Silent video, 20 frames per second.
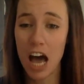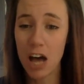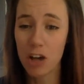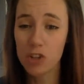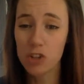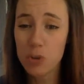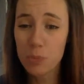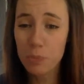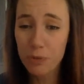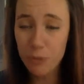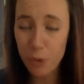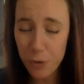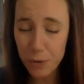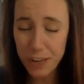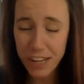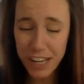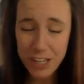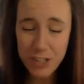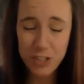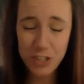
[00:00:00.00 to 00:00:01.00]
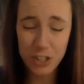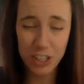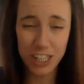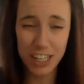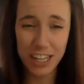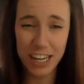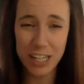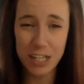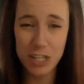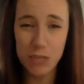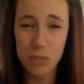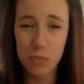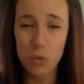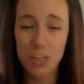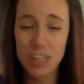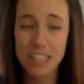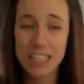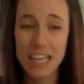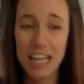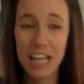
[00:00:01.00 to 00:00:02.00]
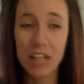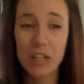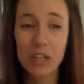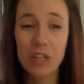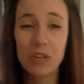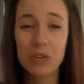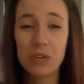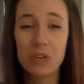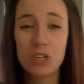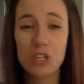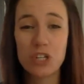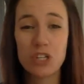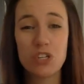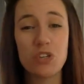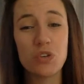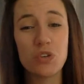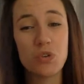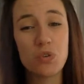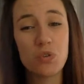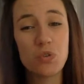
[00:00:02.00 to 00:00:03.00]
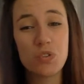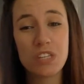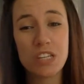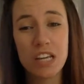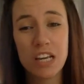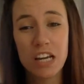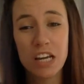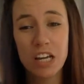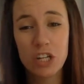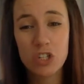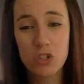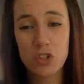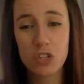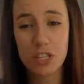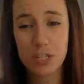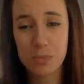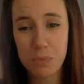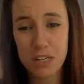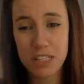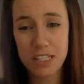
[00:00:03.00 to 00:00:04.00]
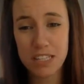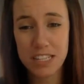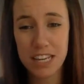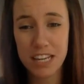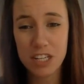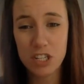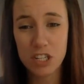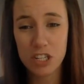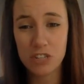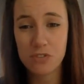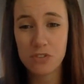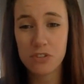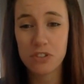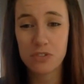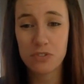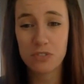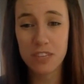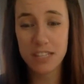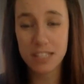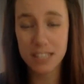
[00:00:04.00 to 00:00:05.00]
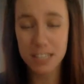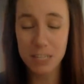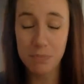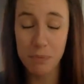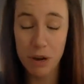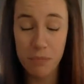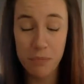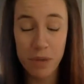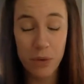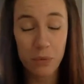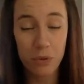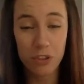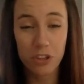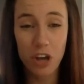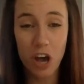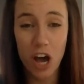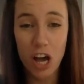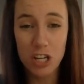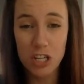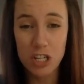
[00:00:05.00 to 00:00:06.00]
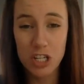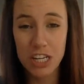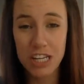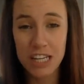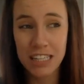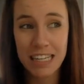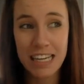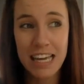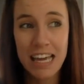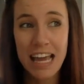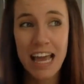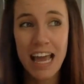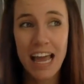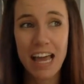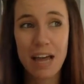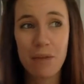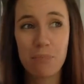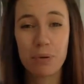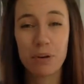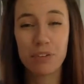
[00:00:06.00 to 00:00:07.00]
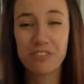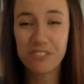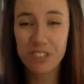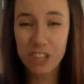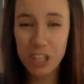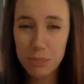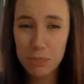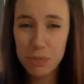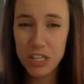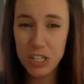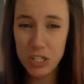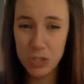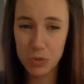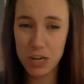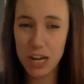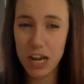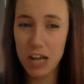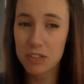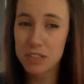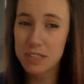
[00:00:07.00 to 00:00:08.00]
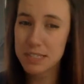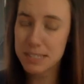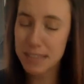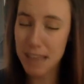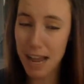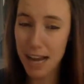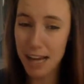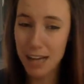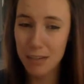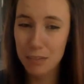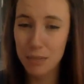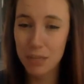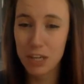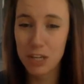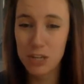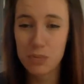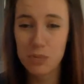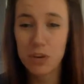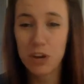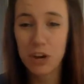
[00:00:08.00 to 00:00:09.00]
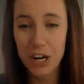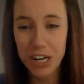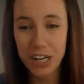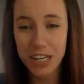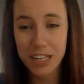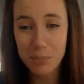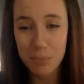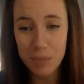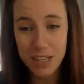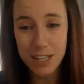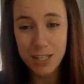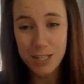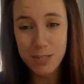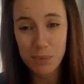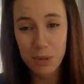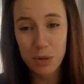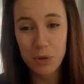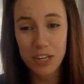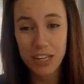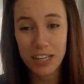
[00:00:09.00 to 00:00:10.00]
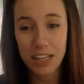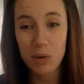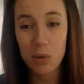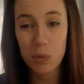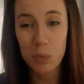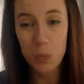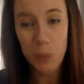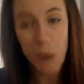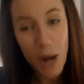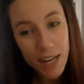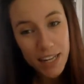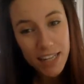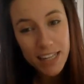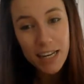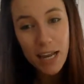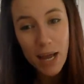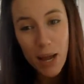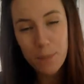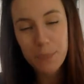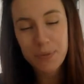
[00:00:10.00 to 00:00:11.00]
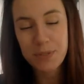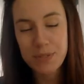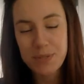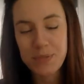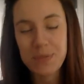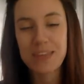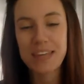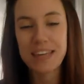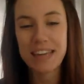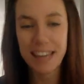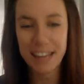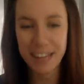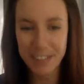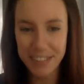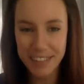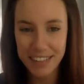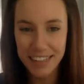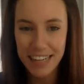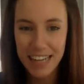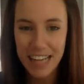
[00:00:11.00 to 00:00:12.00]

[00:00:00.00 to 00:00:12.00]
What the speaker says: So before we get started, I just want to tell you to do this presentation or do this experiment with caution, and preferably do it outside because we are going to be exploding a rocket up into the air.